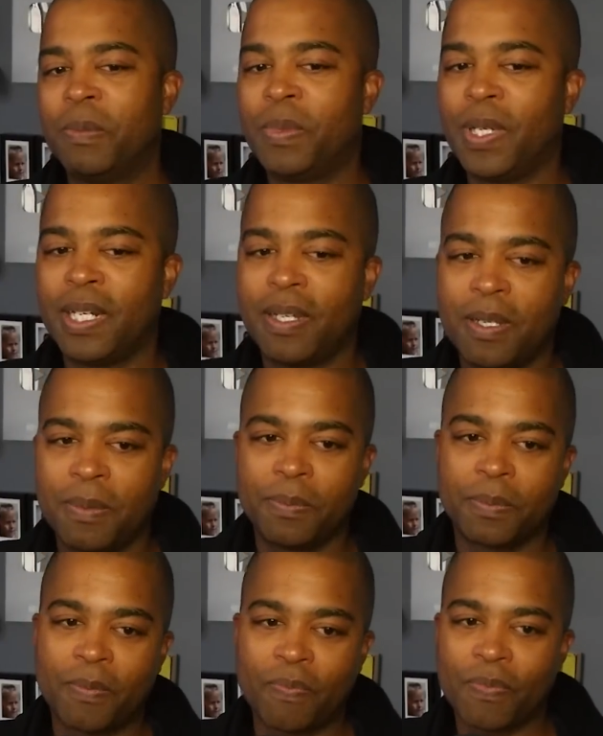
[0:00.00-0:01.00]
But
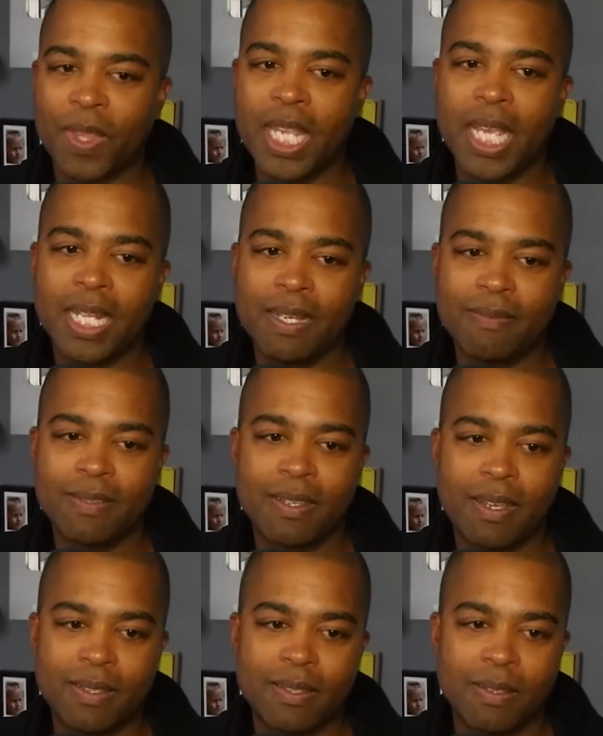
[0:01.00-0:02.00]
um, yeah, that was
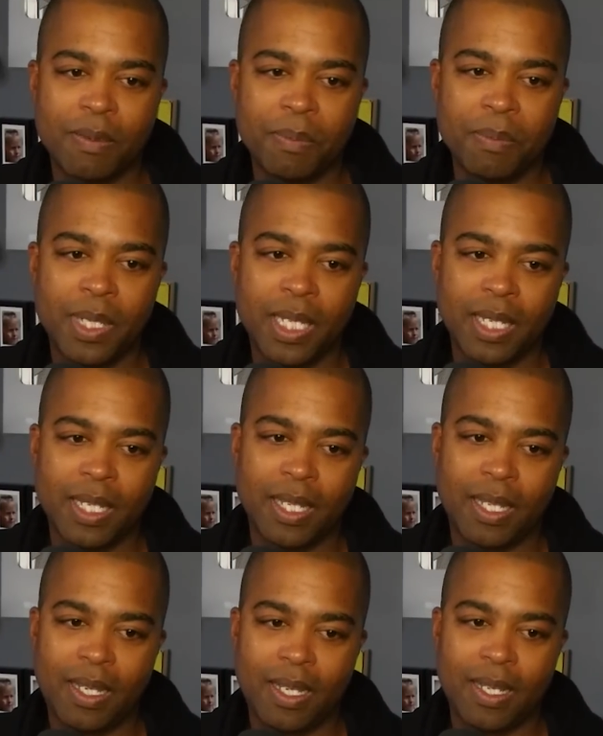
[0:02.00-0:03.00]
awesome.
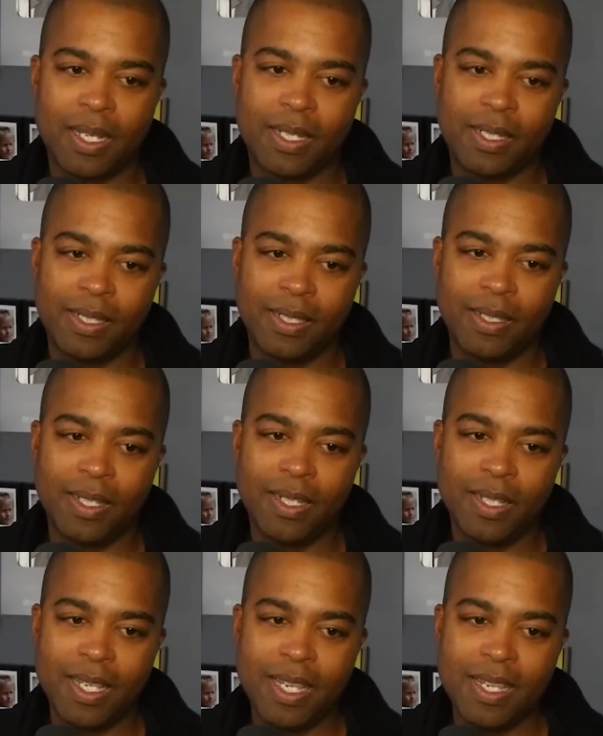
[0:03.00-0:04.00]
Uh,
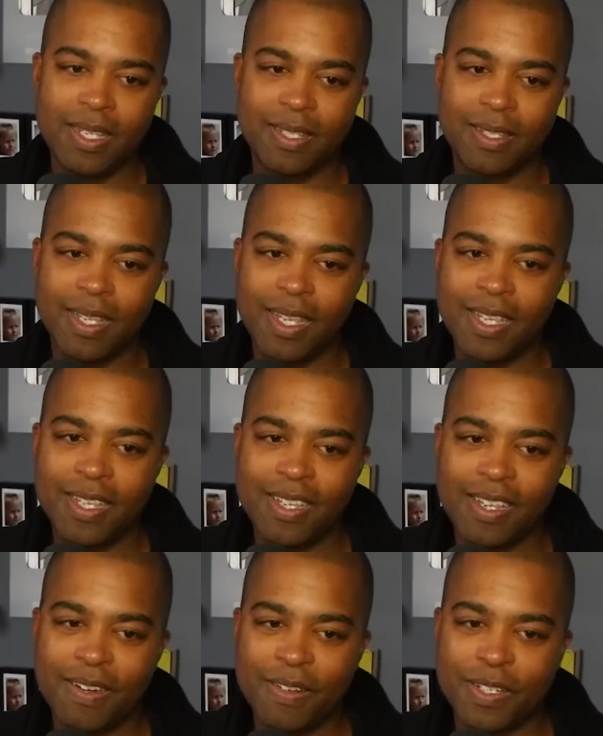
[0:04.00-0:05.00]
Lilly
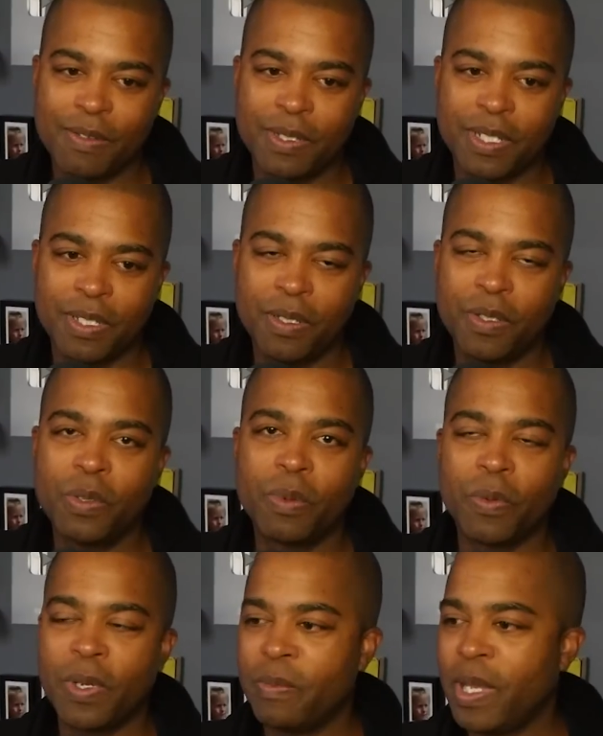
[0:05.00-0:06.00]
Singh, you know, she was a
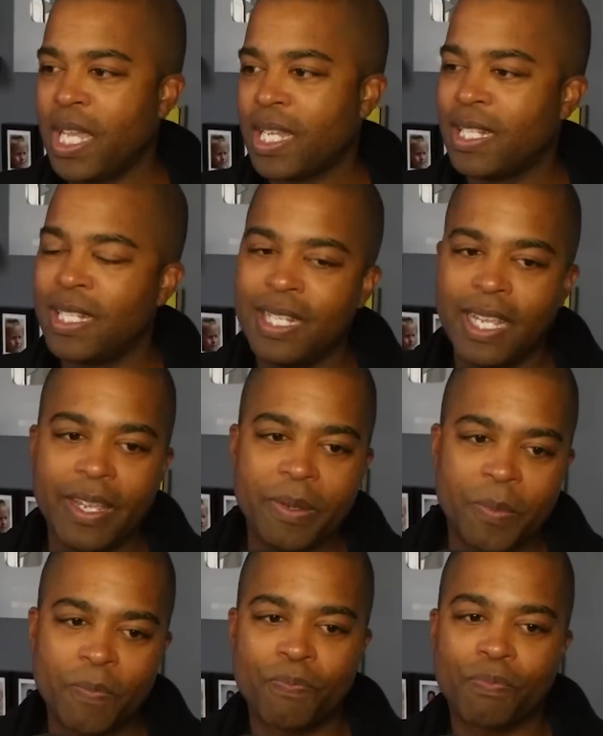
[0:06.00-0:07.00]
YouTuber way back in the
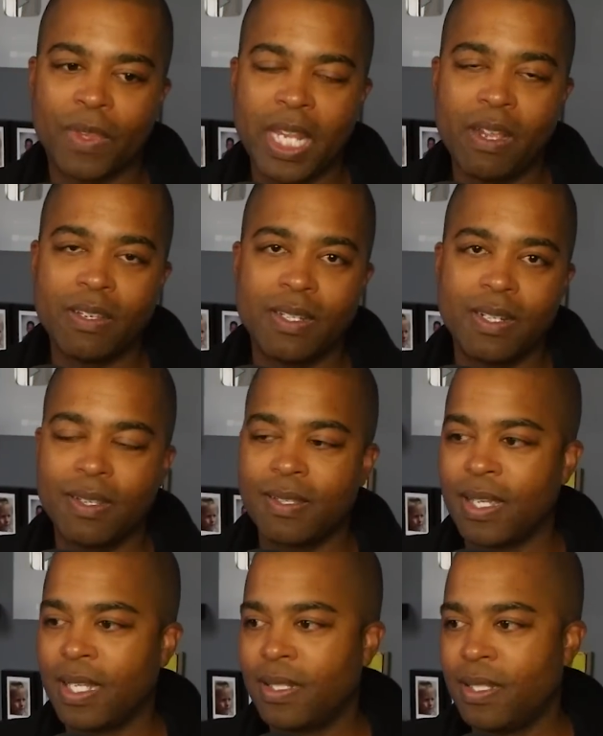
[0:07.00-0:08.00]
day. Now she does
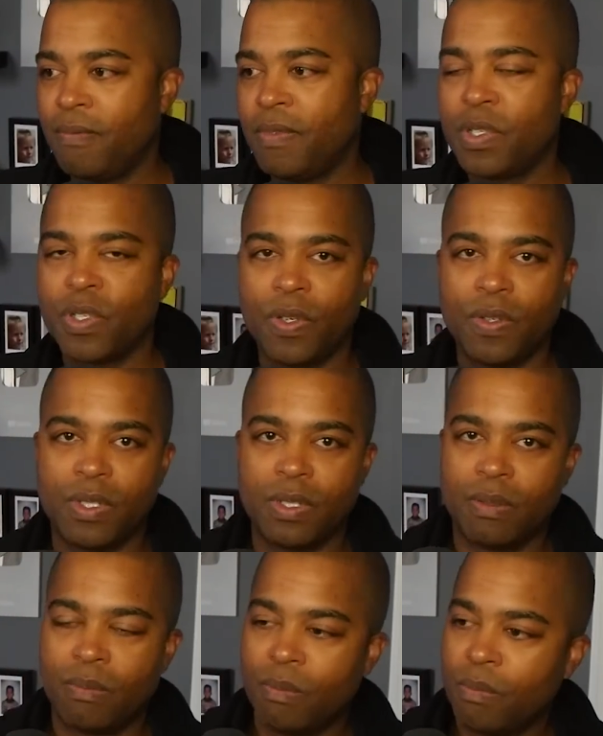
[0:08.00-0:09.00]
like TV shows
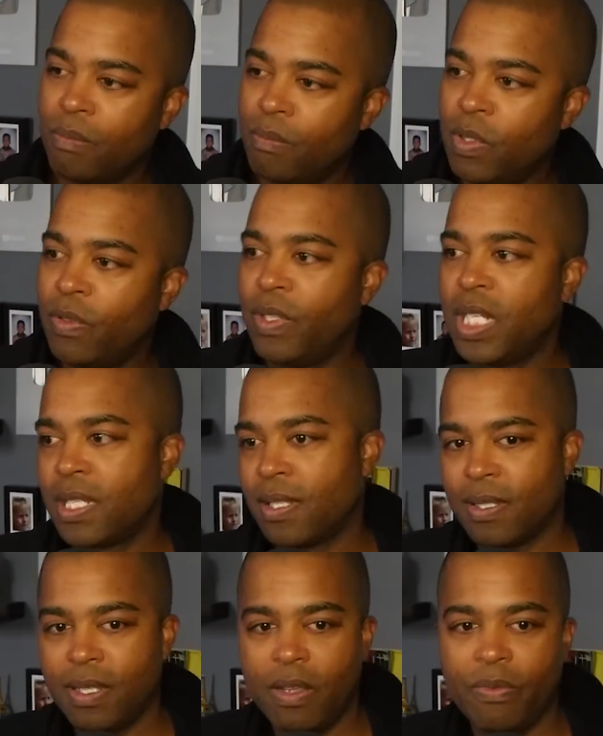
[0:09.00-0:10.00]
and movies and
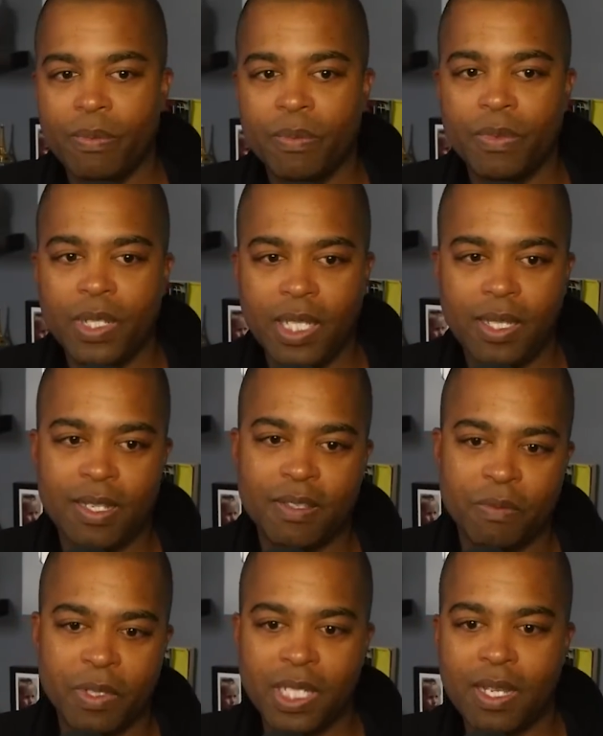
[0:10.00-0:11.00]
stuff, and
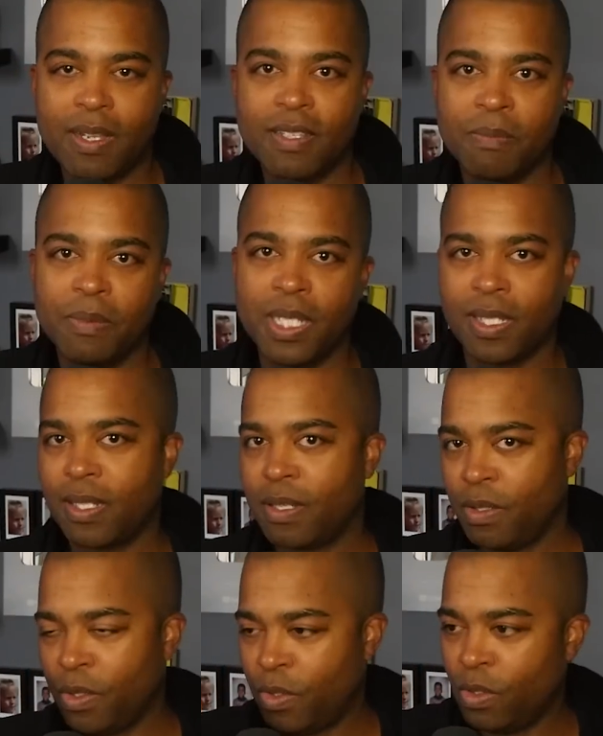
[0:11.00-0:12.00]
that's really awesome to see a
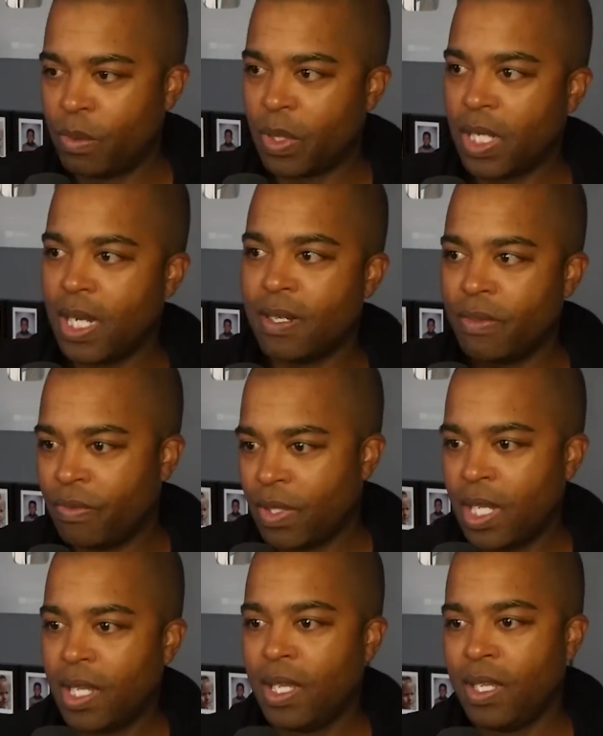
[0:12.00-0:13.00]
YouTuber kind of
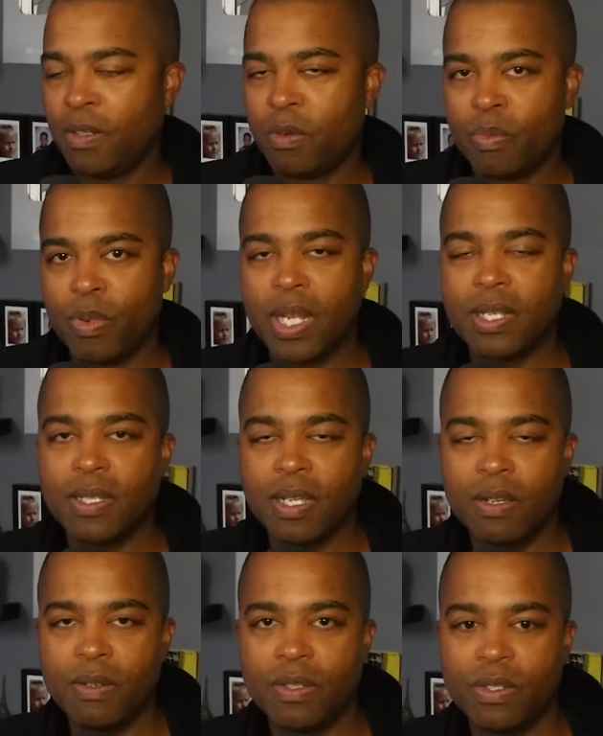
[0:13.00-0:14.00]
you know branch
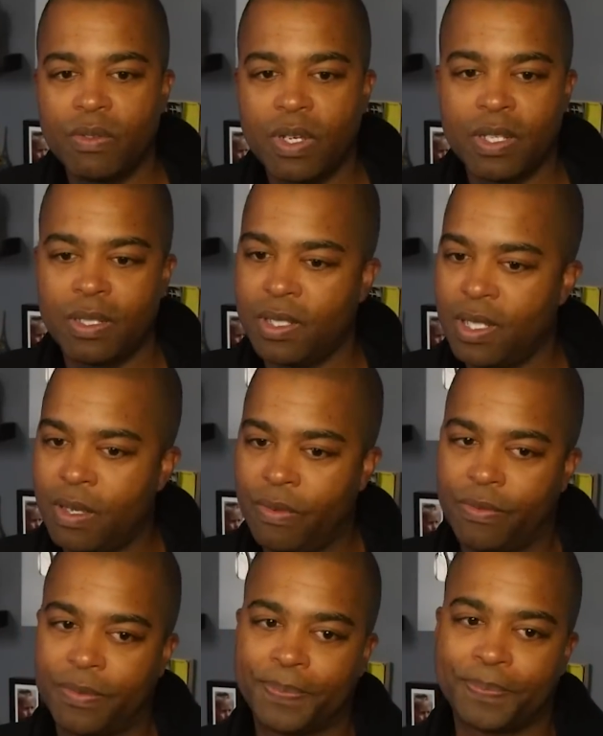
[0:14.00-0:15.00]
out and do other
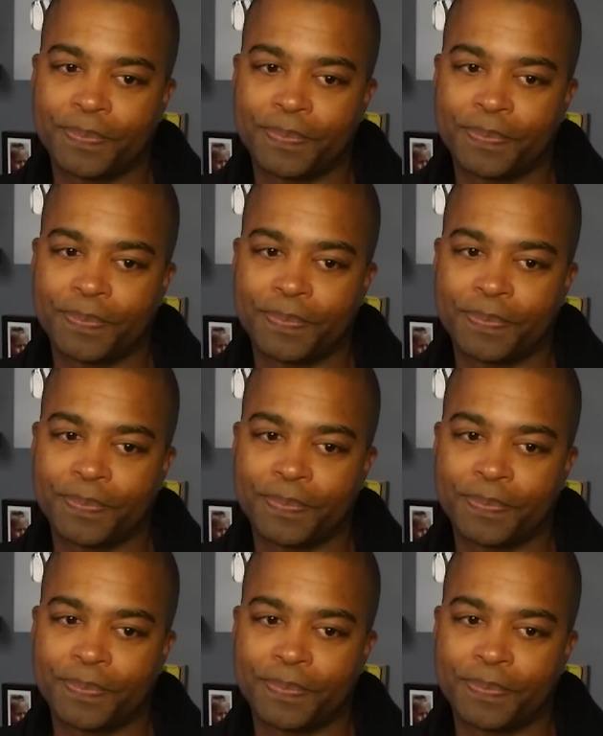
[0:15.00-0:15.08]
stuff.